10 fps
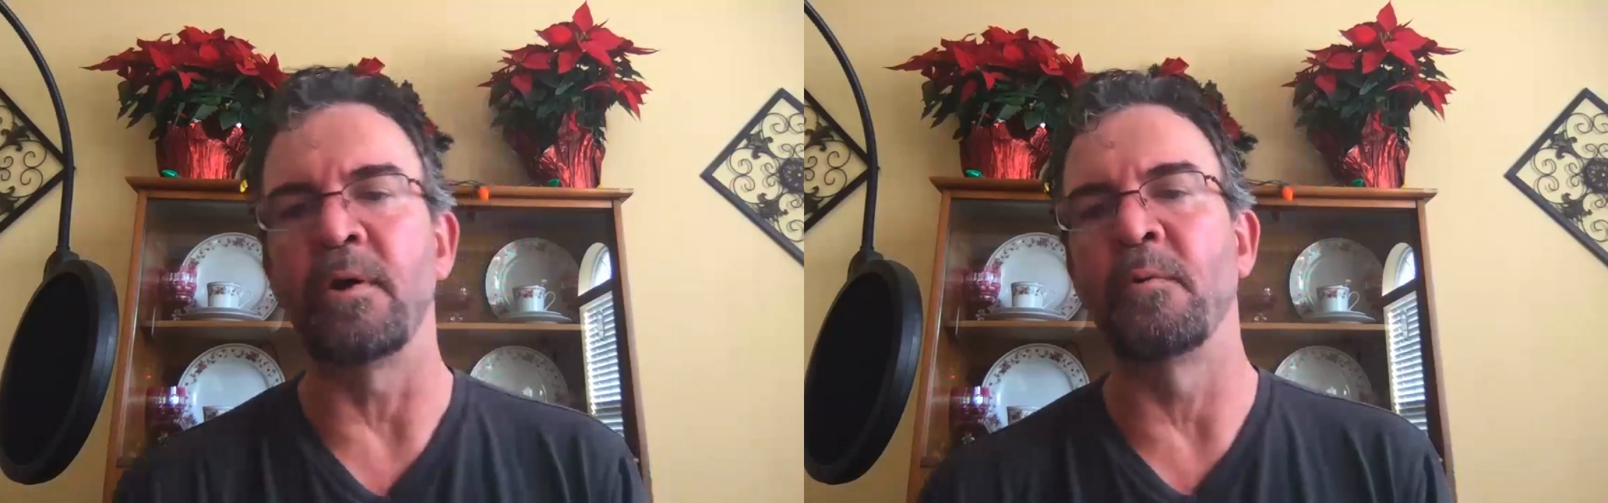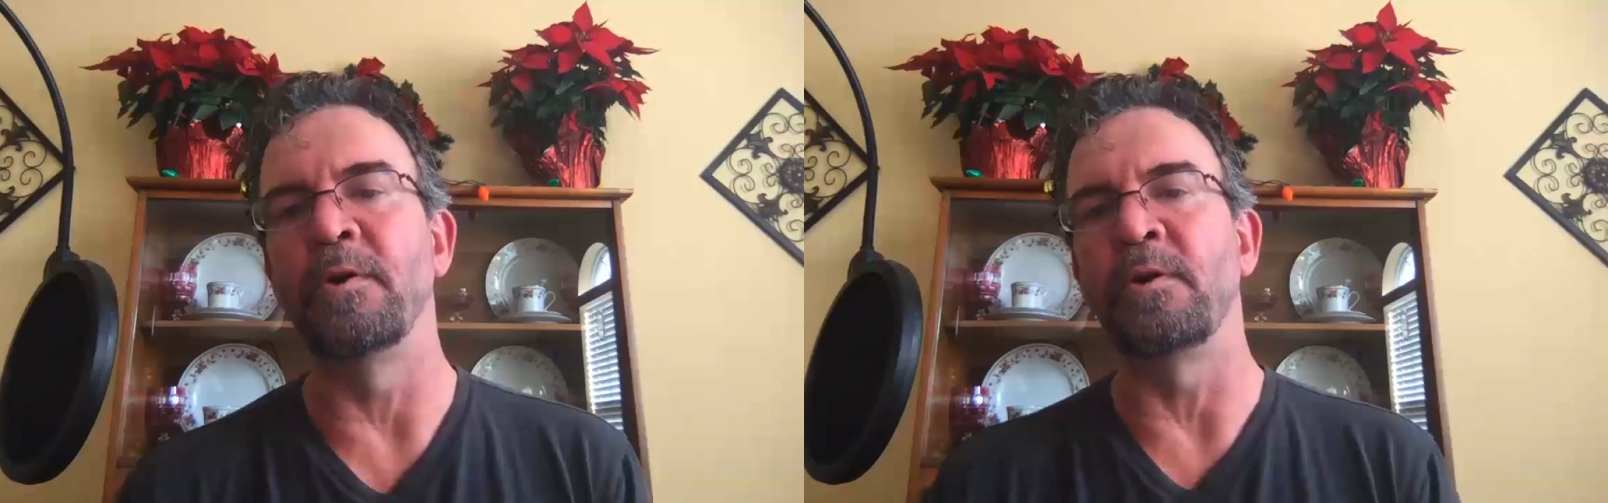
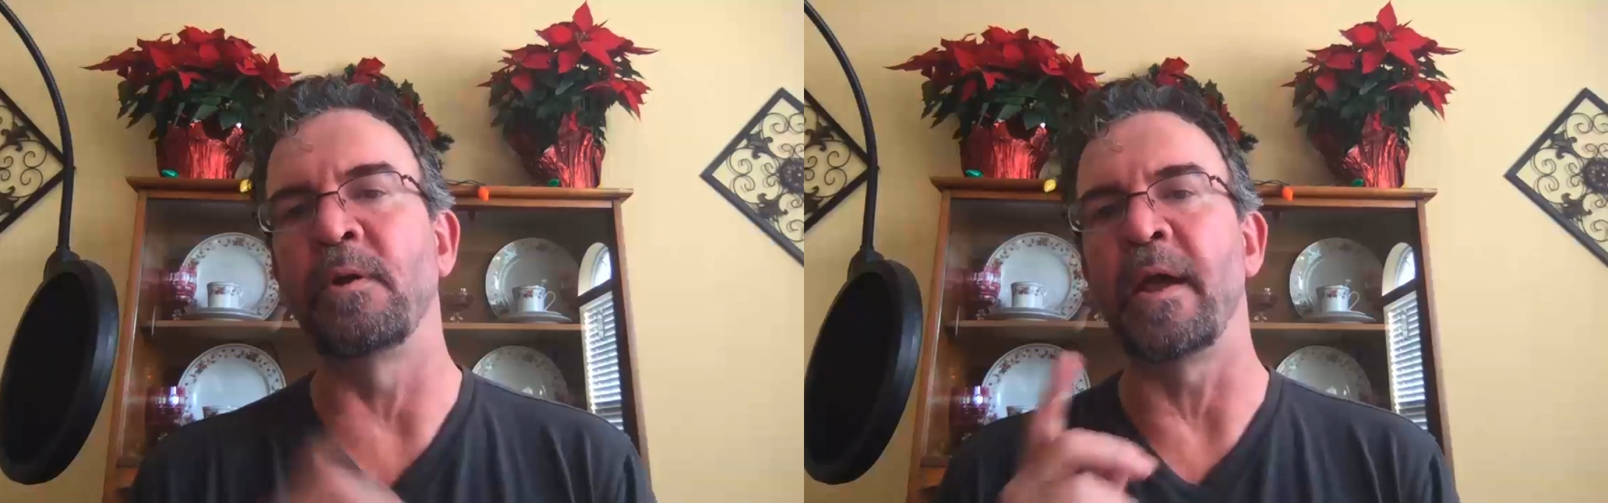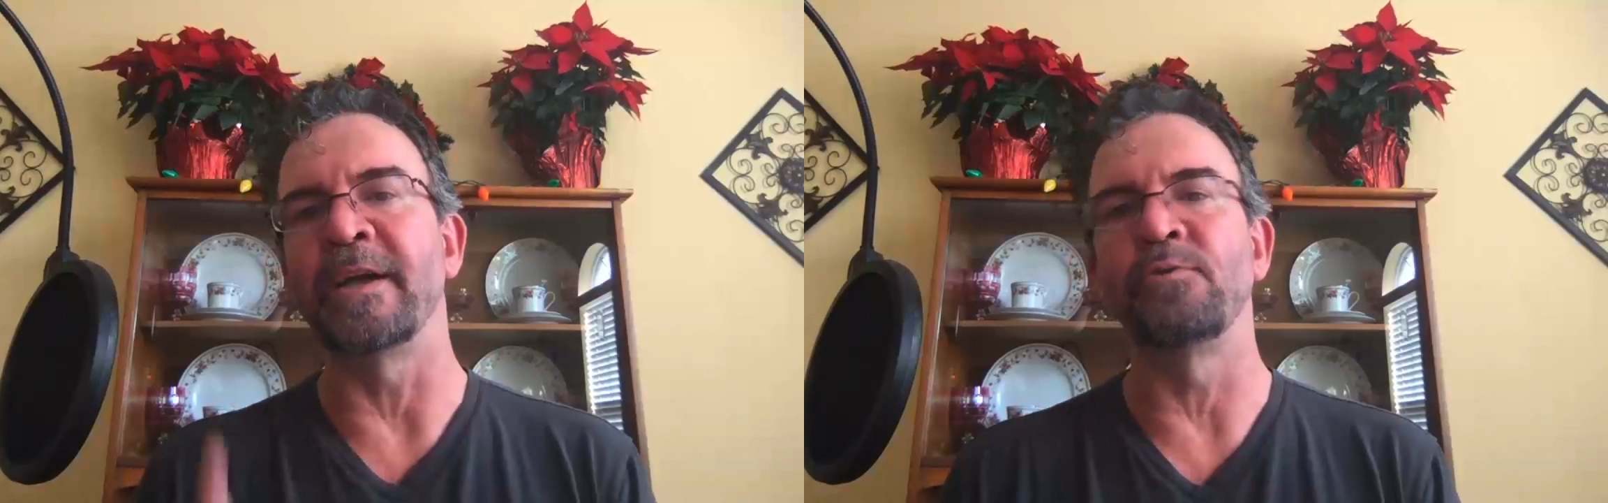where you can
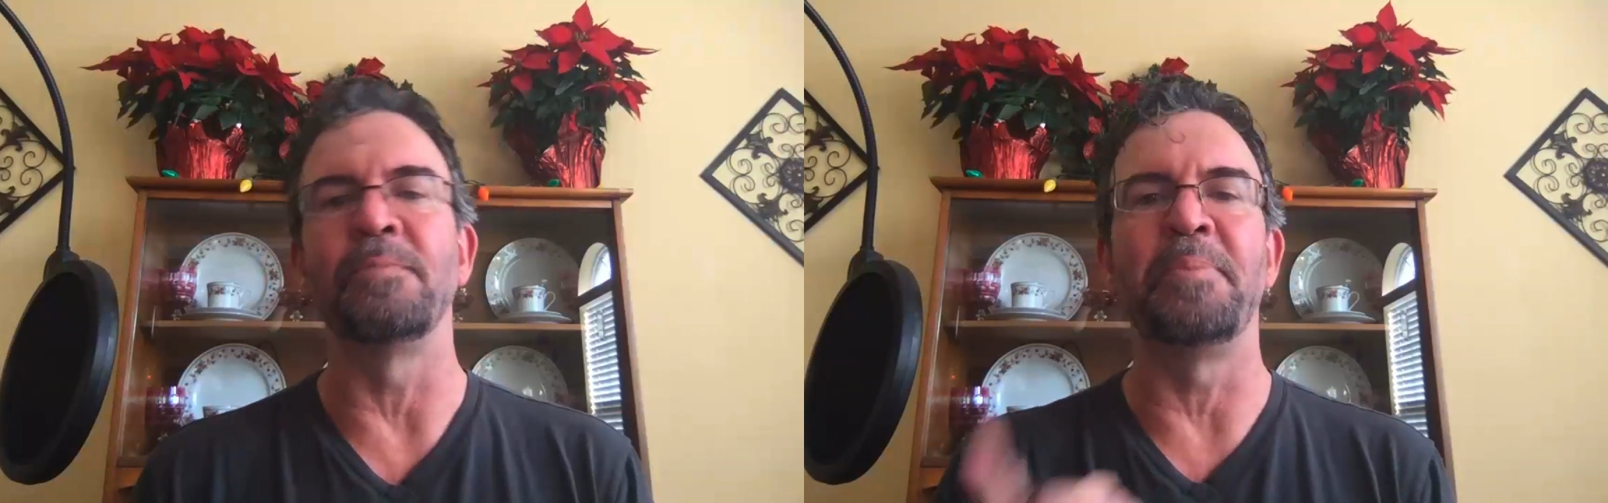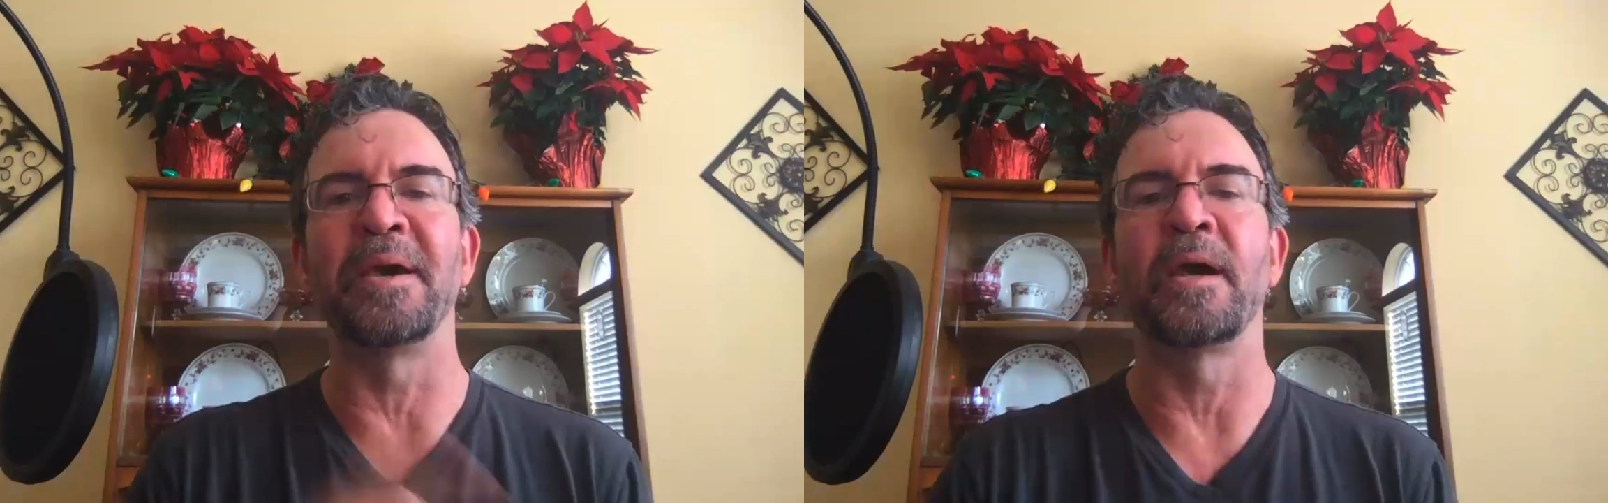actually
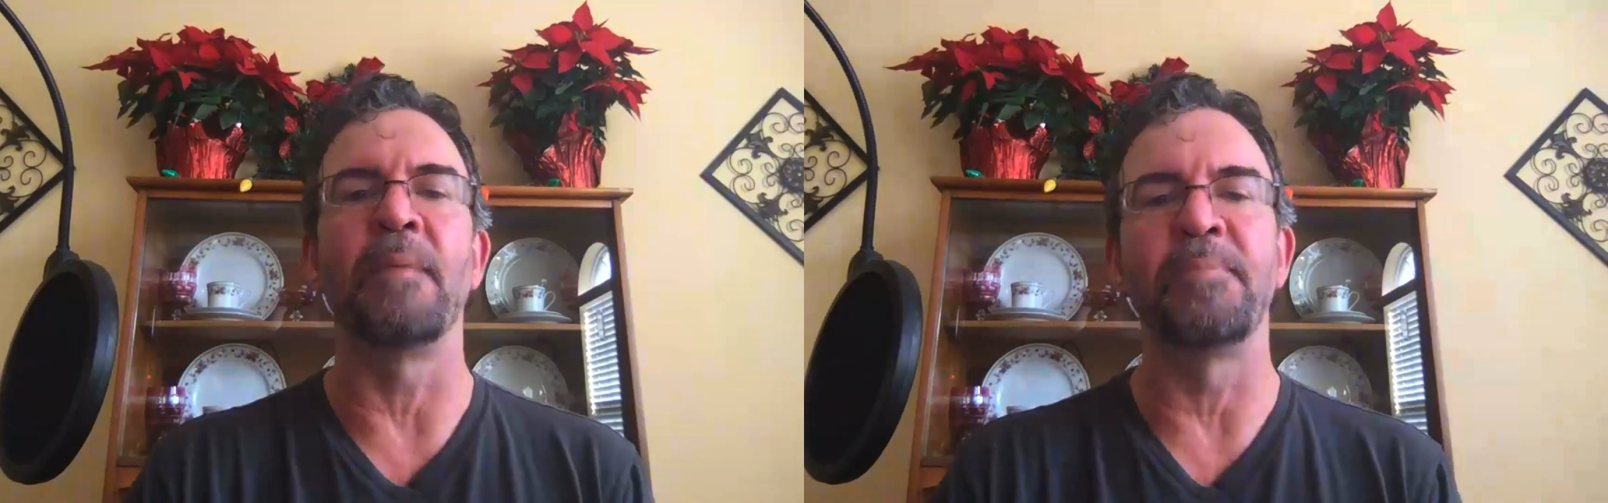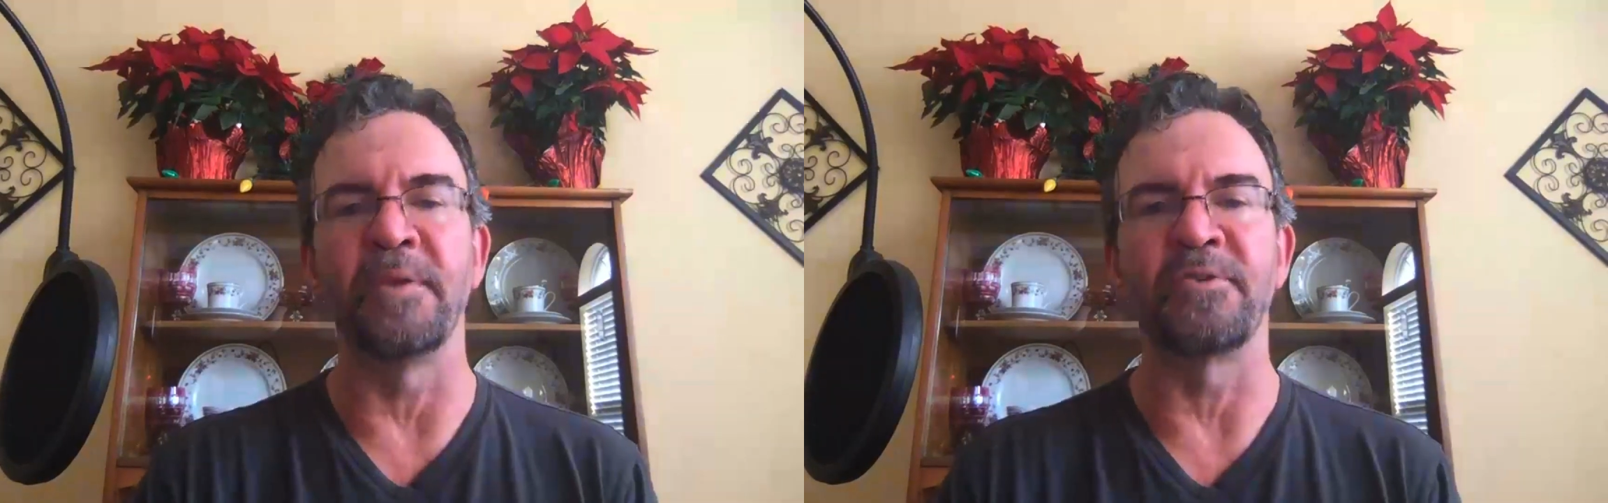pick
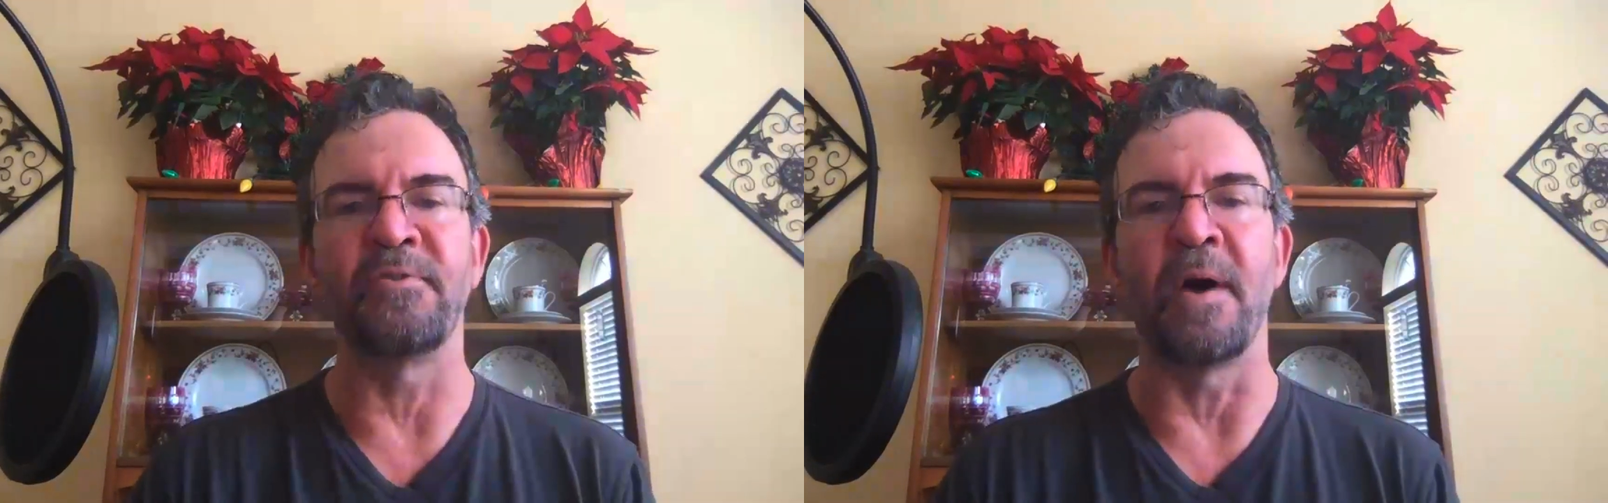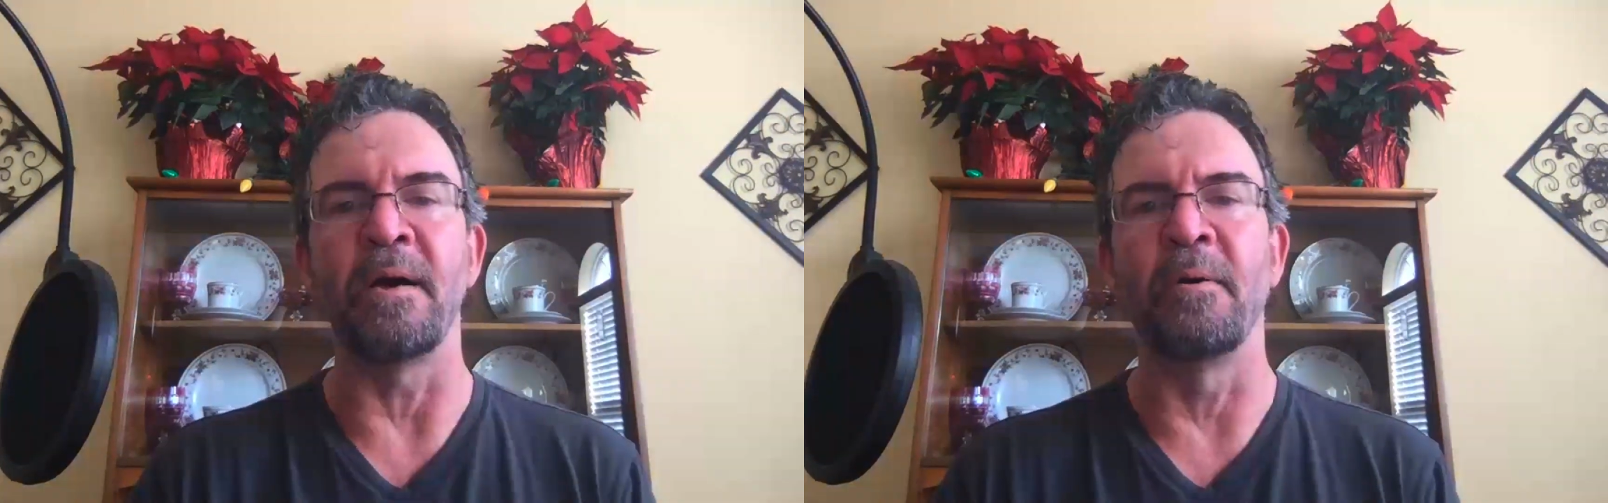up this
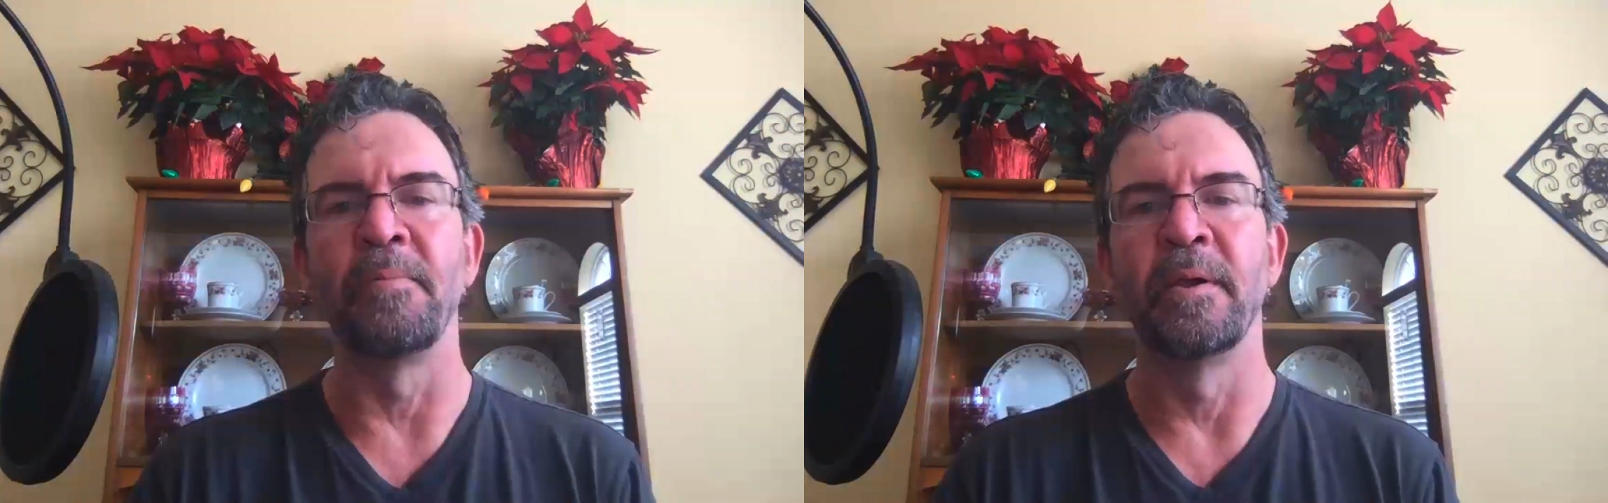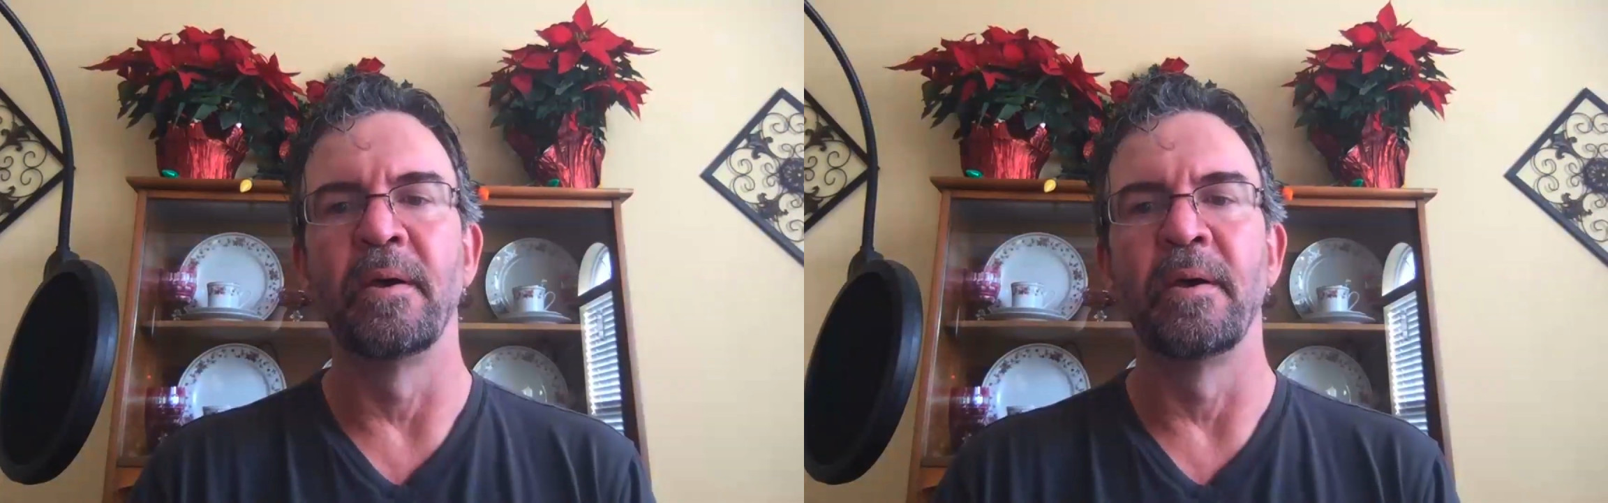file